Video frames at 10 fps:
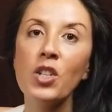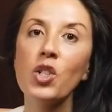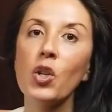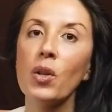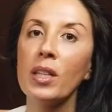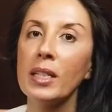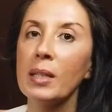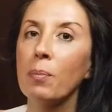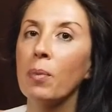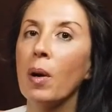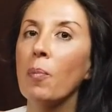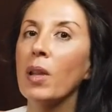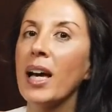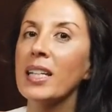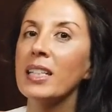So this
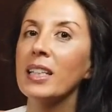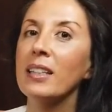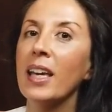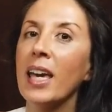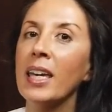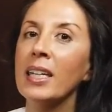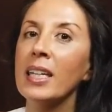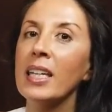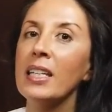plastic tank